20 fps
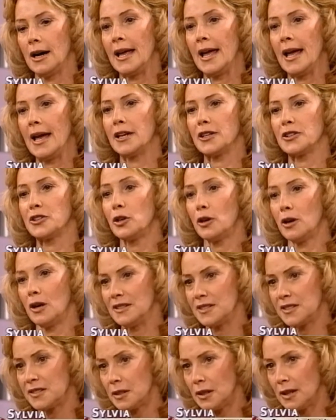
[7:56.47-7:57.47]
I had a
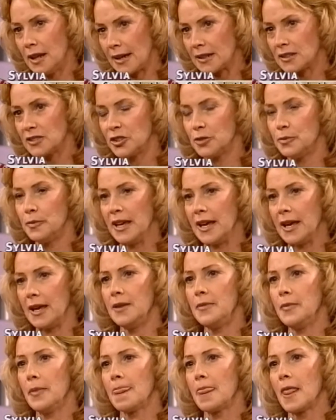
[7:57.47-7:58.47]

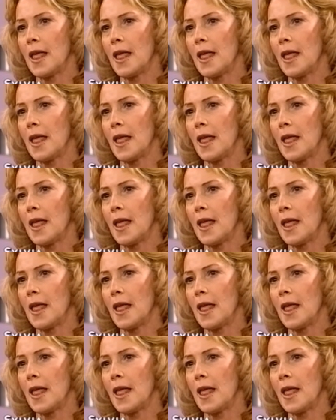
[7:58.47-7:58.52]
tonsillectomy.